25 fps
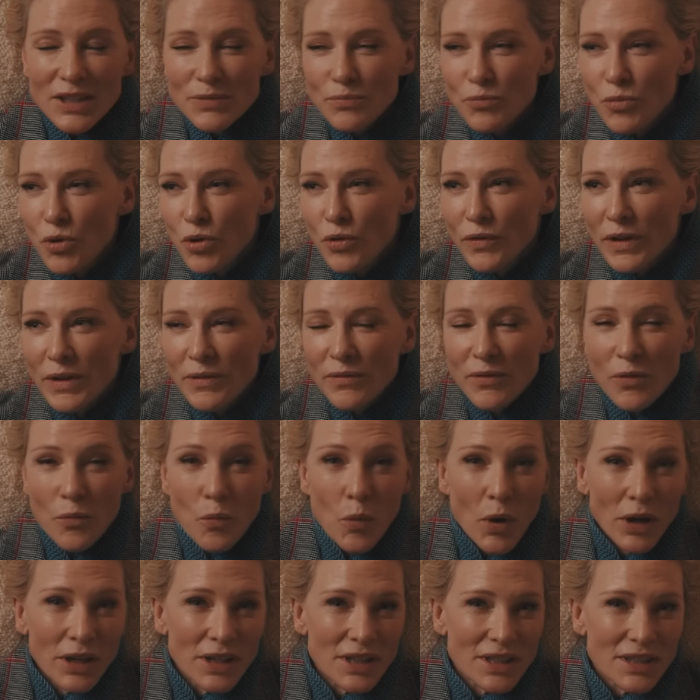moving from
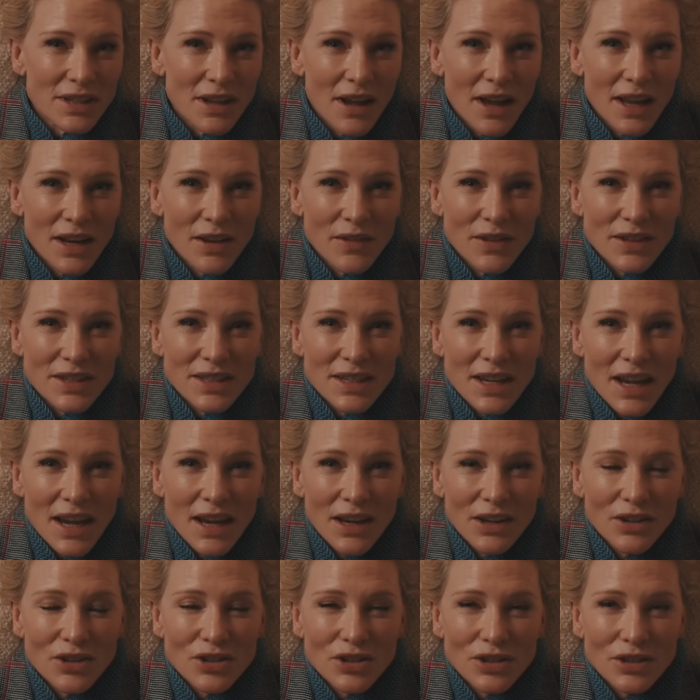one side of the
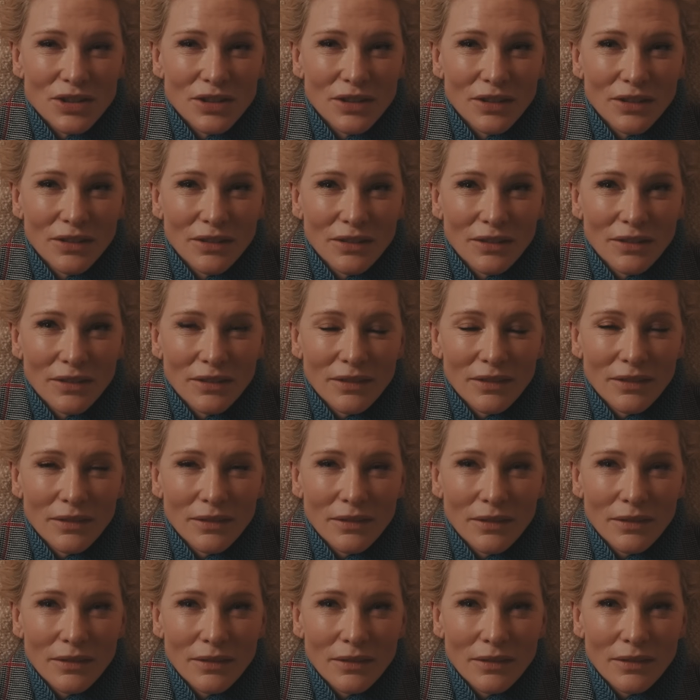stage
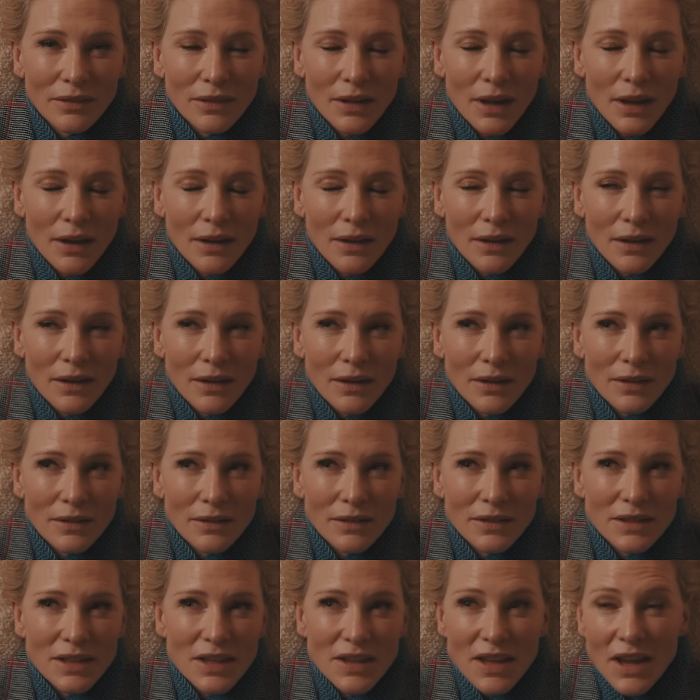
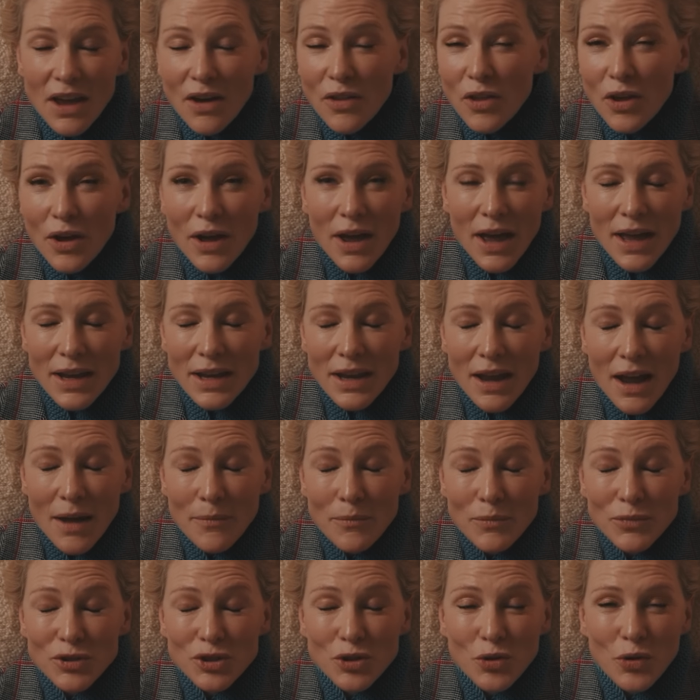to the other, and
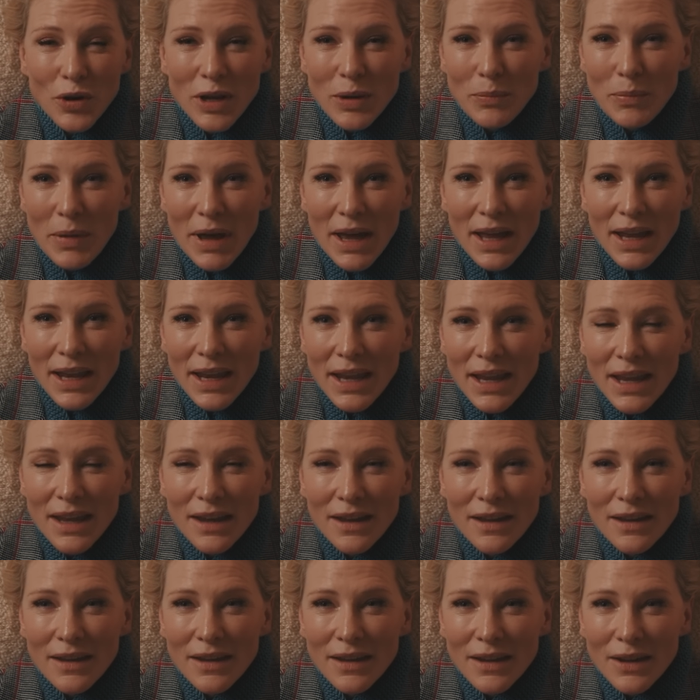I'm sure he barely
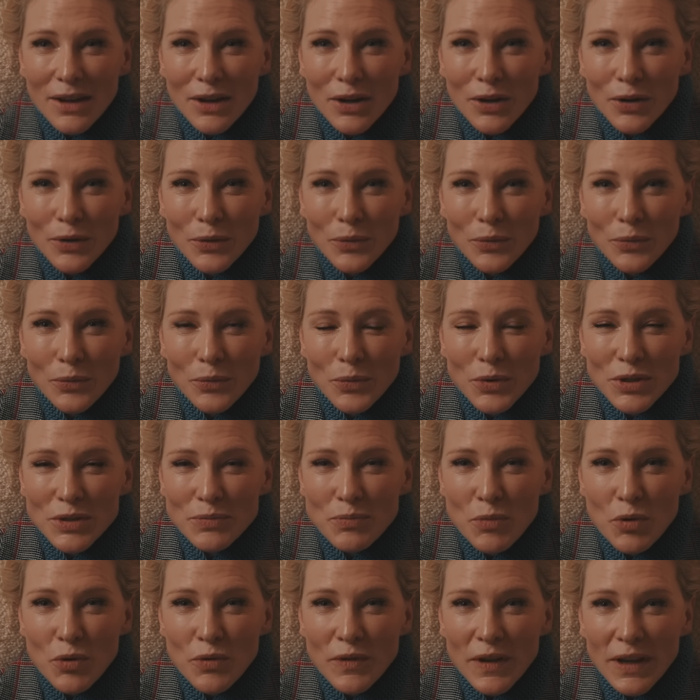was
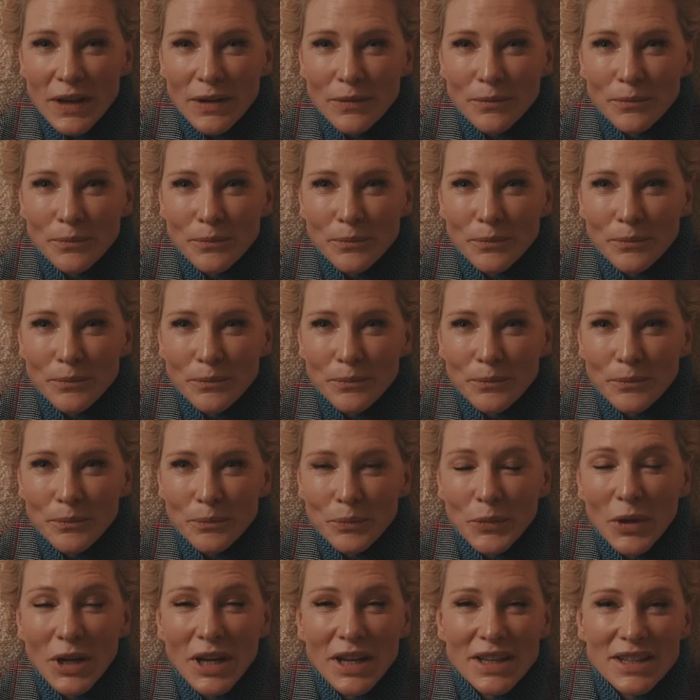moving.
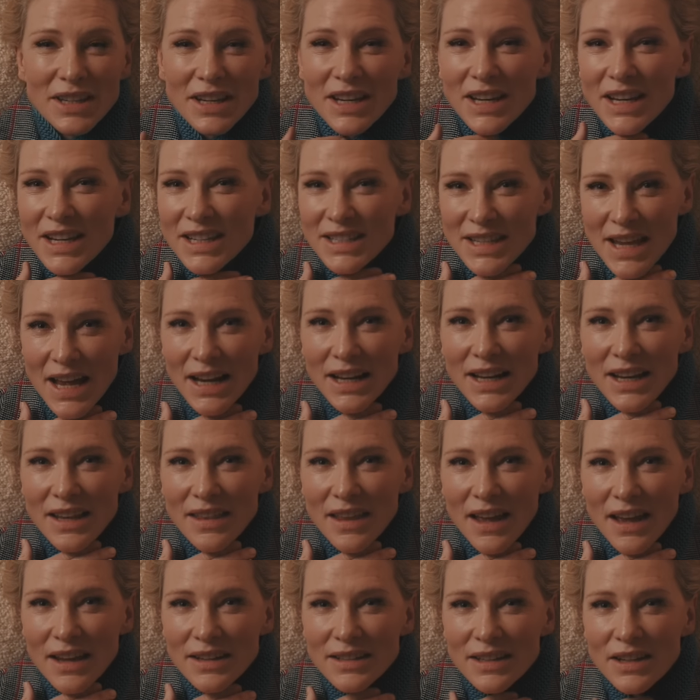But it did exactly
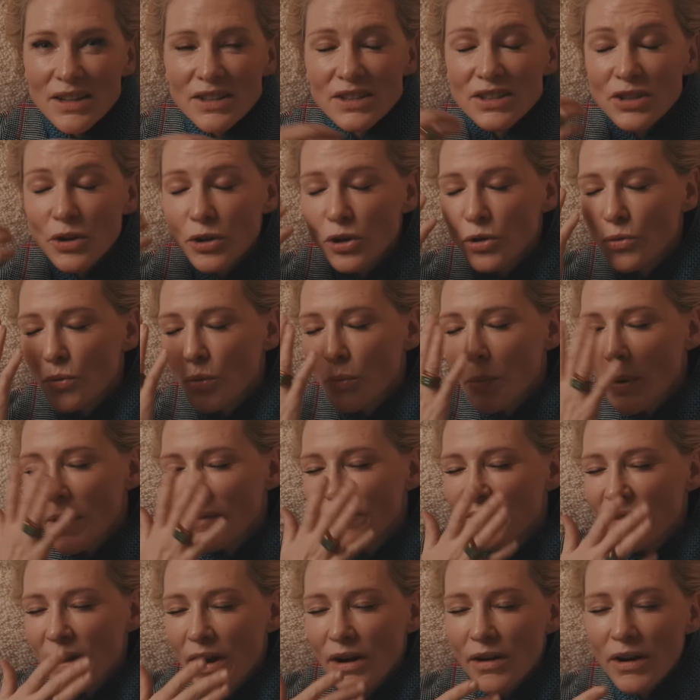that. And so you were
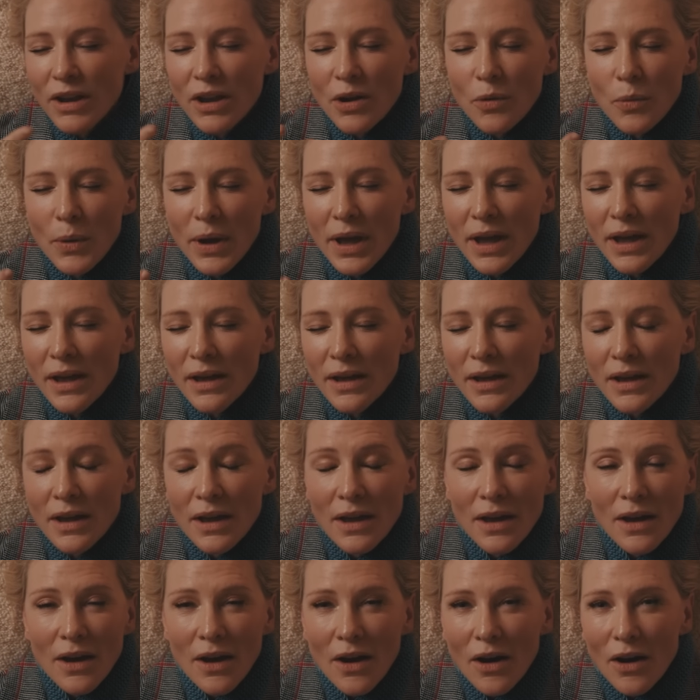very aware
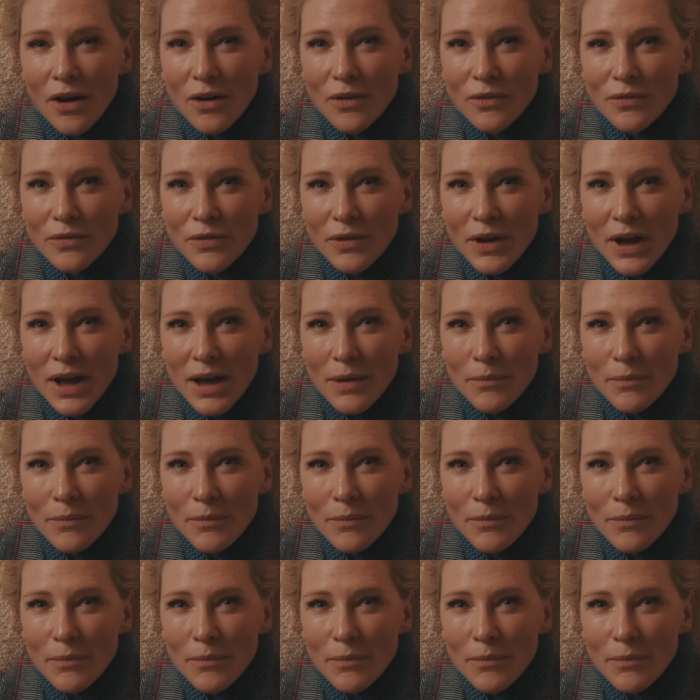of